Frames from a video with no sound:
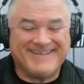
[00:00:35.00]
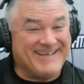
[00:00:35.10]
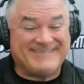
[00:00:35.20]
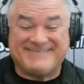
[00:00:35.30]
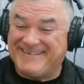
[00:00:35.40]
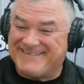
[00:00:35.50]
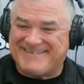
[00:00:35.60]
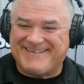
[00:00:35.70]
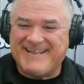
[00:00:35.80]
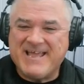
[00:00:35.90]
all you're going to
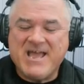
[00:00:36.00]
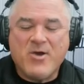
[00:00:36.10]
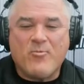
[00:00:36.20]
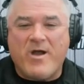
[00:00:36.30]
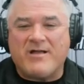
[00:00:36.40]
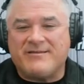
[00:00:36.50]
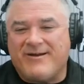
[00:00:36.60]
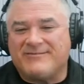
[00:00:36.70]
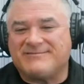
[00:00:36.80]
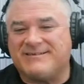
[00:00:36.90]
say? Well, you know,
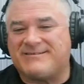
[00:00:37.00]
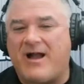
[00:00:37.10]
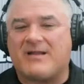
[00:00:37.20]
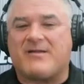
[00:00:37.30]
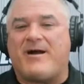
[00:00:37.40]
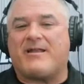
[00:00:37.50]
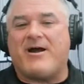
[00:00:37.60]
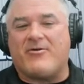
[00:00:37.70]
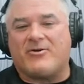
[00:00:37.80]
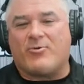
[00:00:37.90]
I was going to talk about
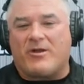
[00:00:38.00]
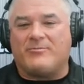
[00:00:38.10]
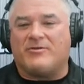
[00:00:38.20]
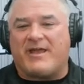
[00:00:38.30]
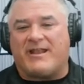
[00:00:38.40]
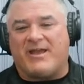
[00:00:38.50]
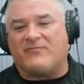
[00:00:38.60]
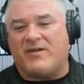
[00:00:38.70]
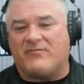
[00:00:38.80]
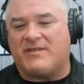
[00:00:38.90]
how incredible that
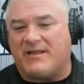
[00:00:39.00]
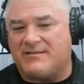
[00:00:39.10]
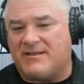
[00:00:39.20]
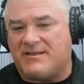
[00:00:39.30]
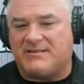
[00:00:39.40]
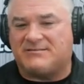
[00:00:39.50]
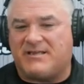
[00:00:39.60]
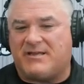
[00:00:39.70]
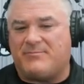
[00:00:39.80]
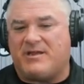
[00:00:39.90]
FF10 thing is
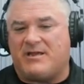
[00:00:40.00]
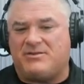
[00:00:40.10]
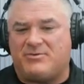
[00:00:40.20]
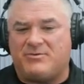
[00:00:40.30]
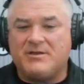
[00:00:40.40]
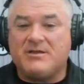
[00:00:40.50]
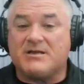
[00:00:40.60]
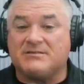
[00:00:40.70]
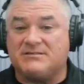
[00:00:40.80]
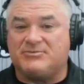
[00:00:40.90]
again behind you,
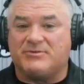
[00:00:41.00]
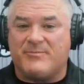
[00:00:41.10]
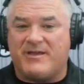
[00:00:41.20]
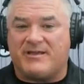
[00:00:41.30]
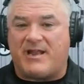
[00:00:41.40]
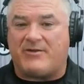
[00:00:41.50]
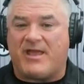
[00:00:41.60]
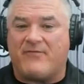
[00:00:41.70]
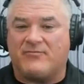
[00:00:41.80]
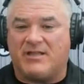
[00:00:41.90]
because it's really big and I don't
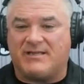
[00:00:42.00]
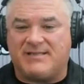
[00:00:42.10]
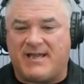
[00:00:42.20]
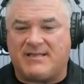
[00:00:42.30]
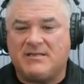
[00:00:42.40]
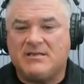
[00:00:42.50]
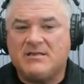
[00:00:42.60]
have one like that